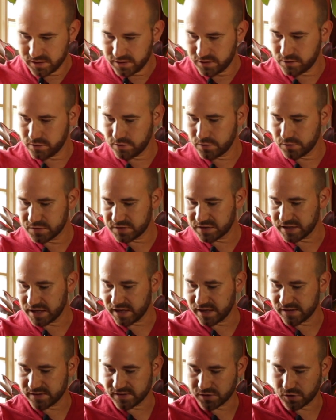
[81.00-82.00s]
use it
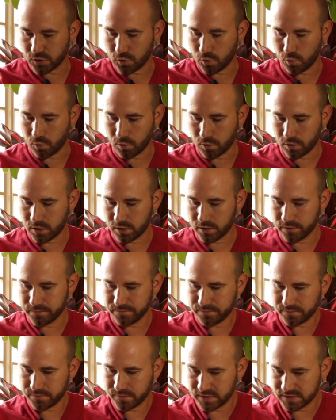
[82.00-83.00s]
in decor.
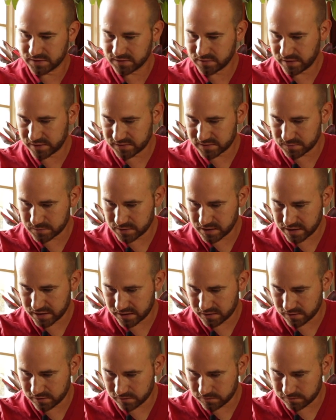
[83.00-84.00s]
It's like some
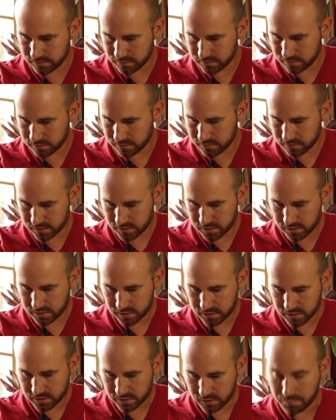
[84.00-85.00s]
kind of,
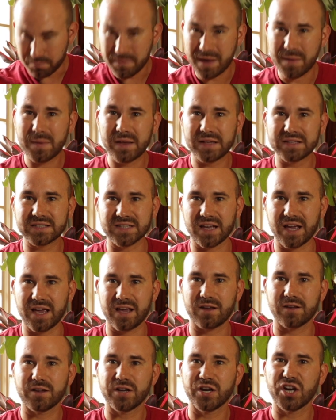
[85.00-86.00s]
maybe it's
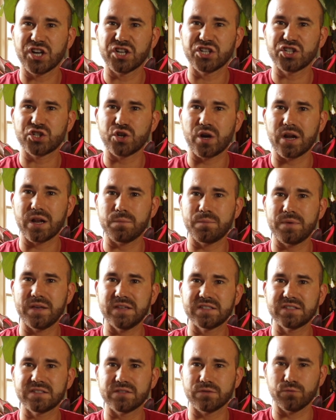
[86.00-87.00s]
like shredded
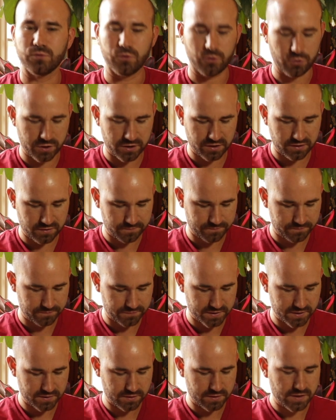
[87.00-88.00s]
pieces of wood.
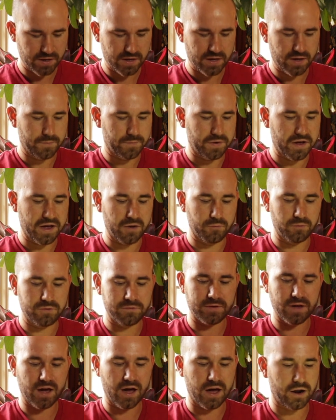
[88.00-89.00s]
But
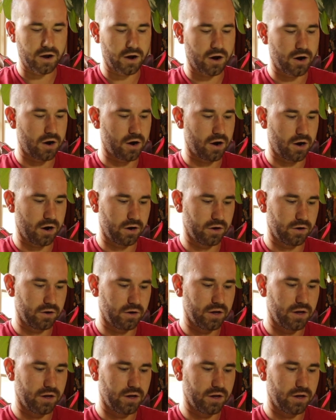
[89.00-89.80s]
we've got our